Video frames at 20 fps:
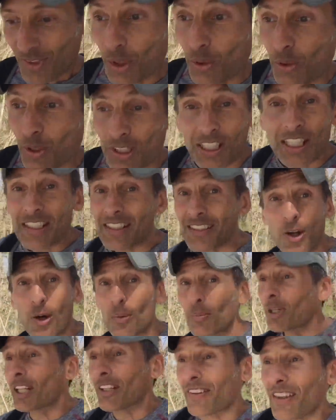Or at least
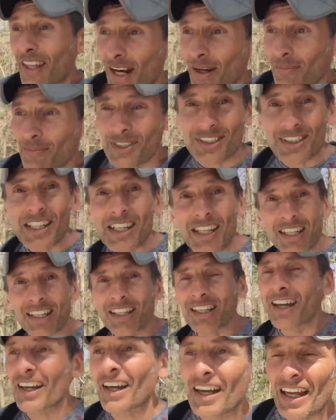nobody that I'm
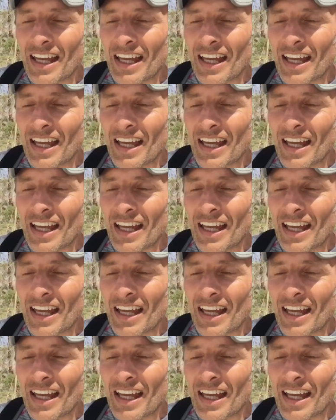seeing.